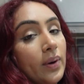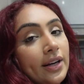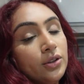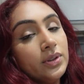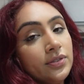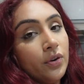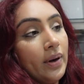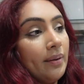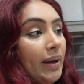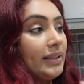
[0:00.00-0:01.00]
what I do is for
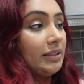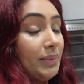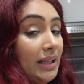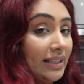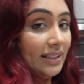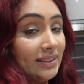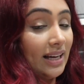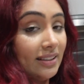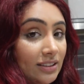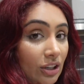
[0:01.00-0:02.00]
when I make something like this
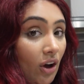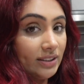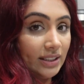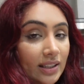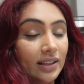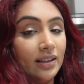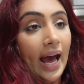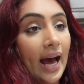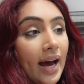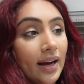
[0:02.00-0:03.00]
that has sauce in it
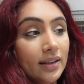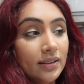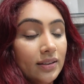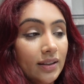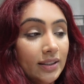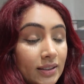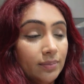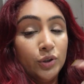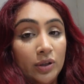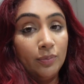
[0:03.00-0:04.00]
and it's
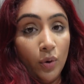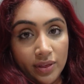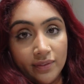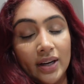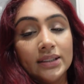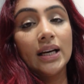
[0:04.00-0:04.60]
between both of us,